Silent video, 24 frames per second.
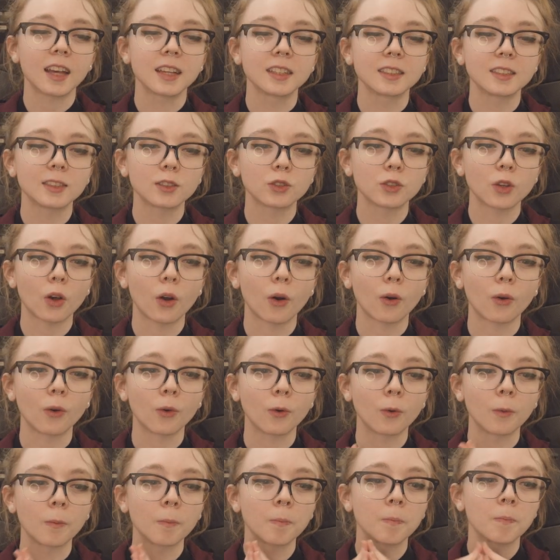And
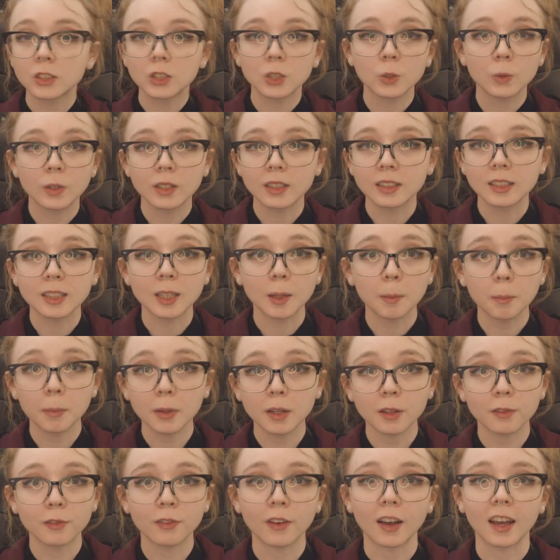so, to
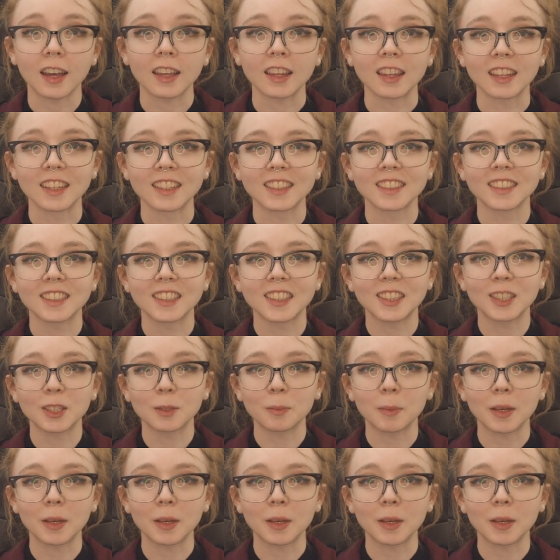exemplify this to